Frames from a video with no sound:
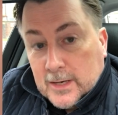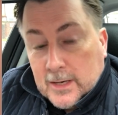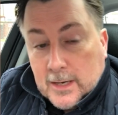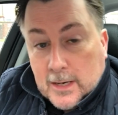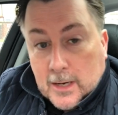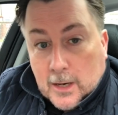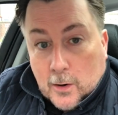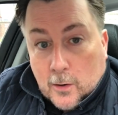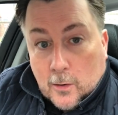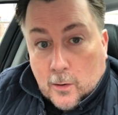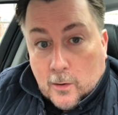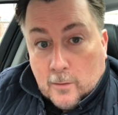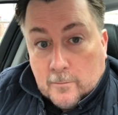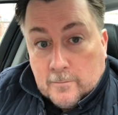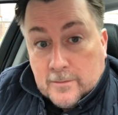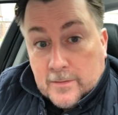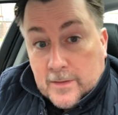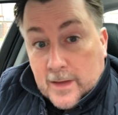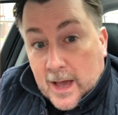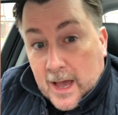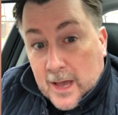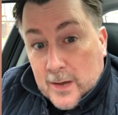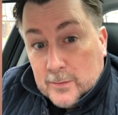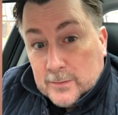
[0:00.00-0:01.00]
of the
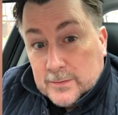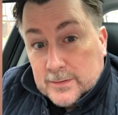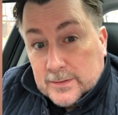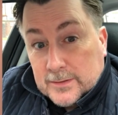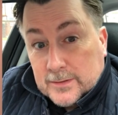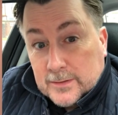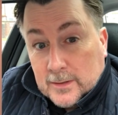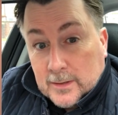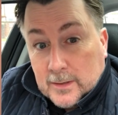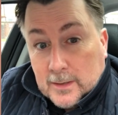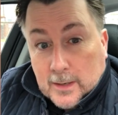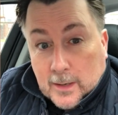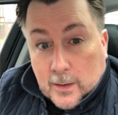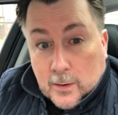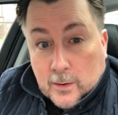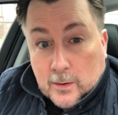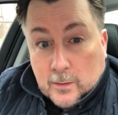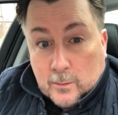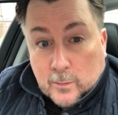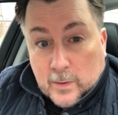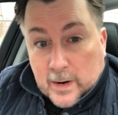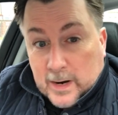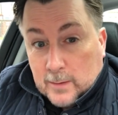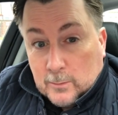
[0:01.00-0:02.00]
house or
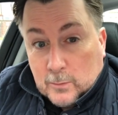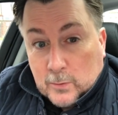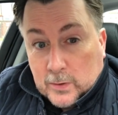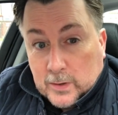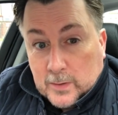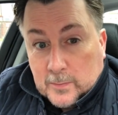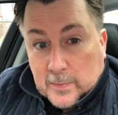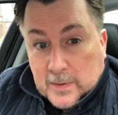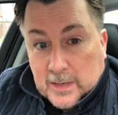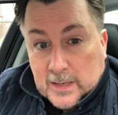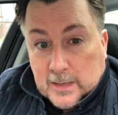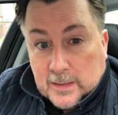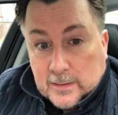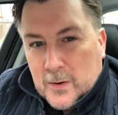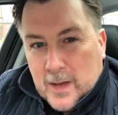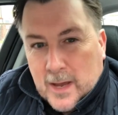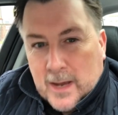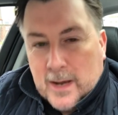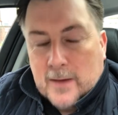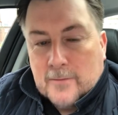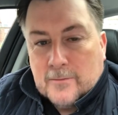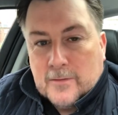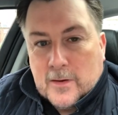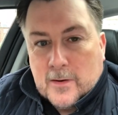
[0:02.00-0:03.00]
where I'm going to be. And
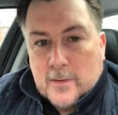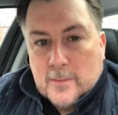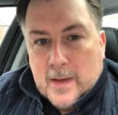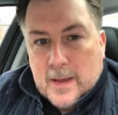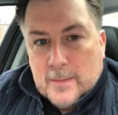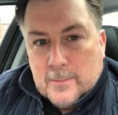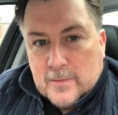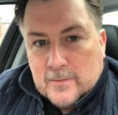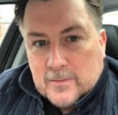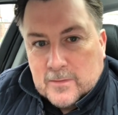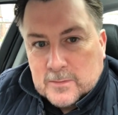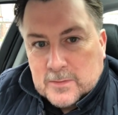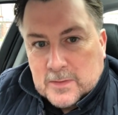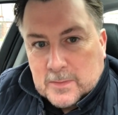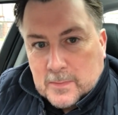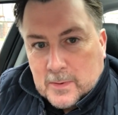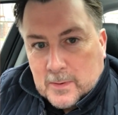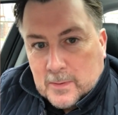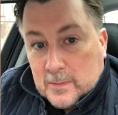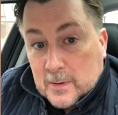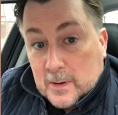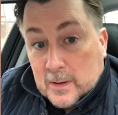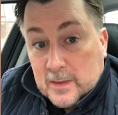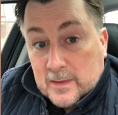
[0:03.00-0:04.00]
if you remember from some
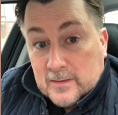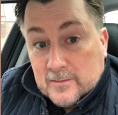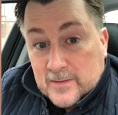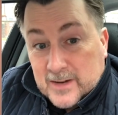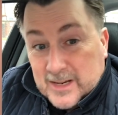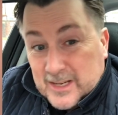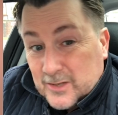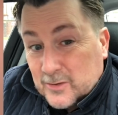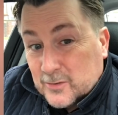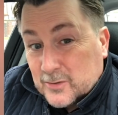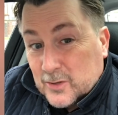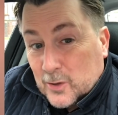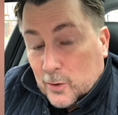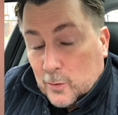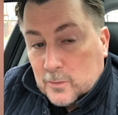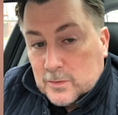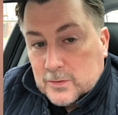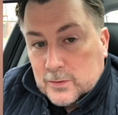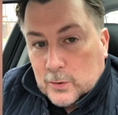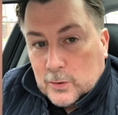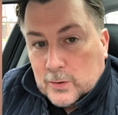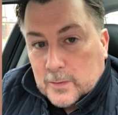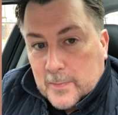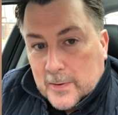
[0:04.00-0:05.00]
of my other videos, I always
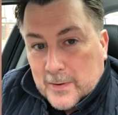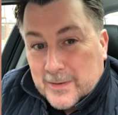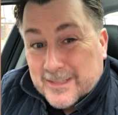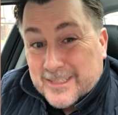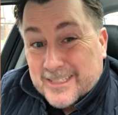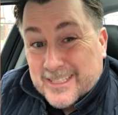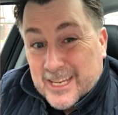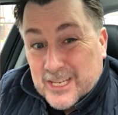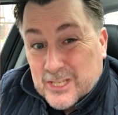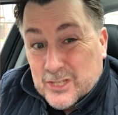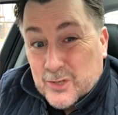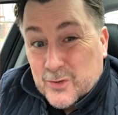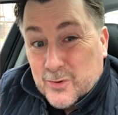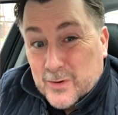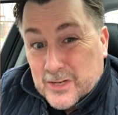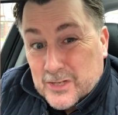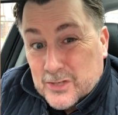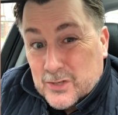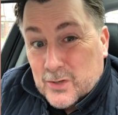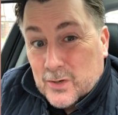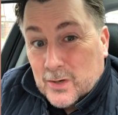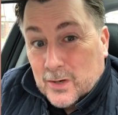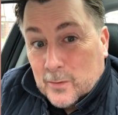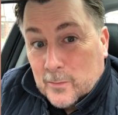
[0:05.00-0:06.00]
talk about
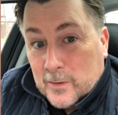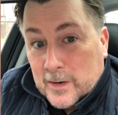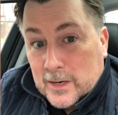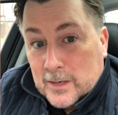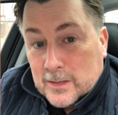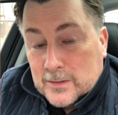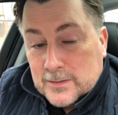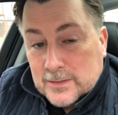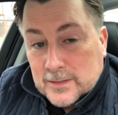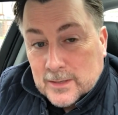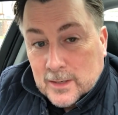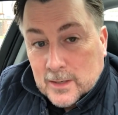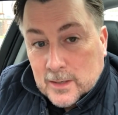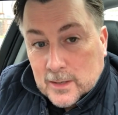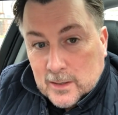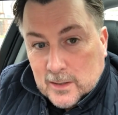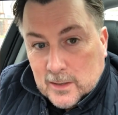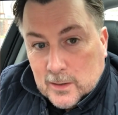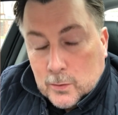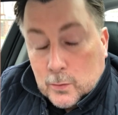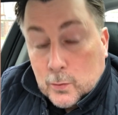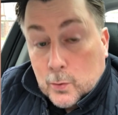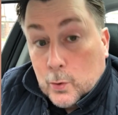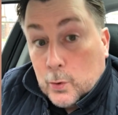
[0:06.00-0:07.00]
situational awareness.
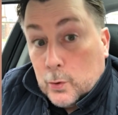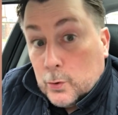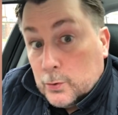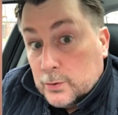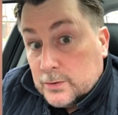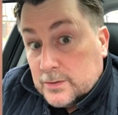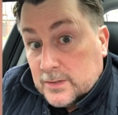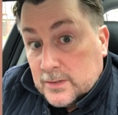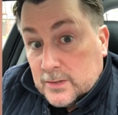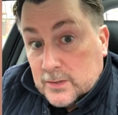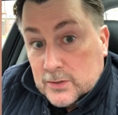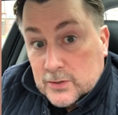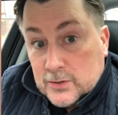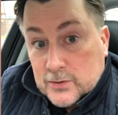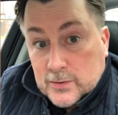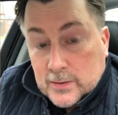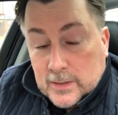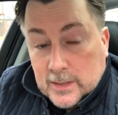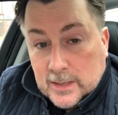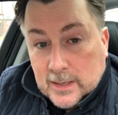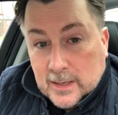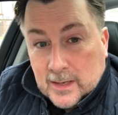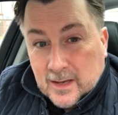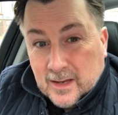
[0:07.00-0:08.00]
You know, who's in the
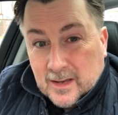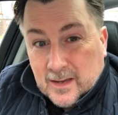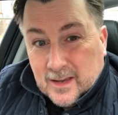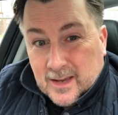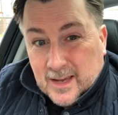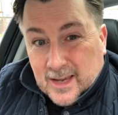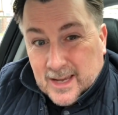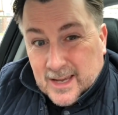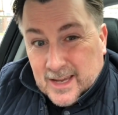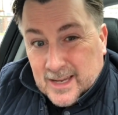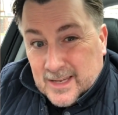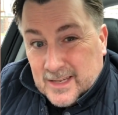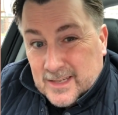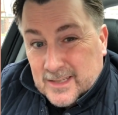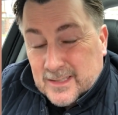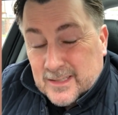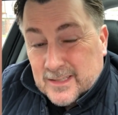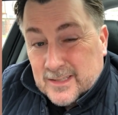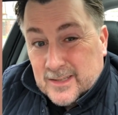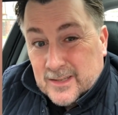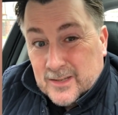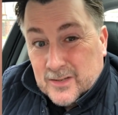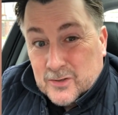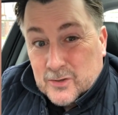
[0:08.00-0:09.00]
street? Is
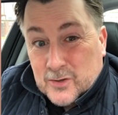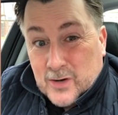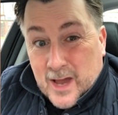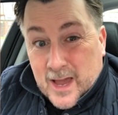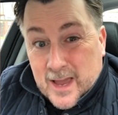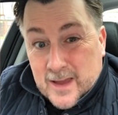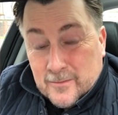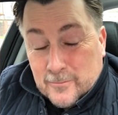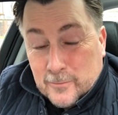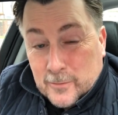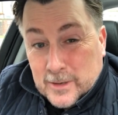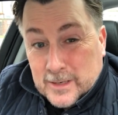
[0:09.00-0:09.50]
the driveway